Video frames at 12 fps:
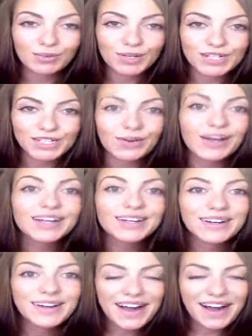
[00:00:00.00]
redo it.
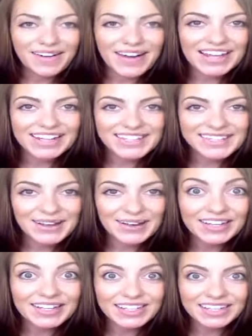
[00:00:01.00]
Alright, so
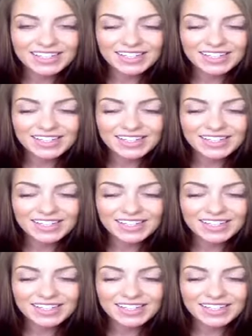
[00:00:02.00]
let's get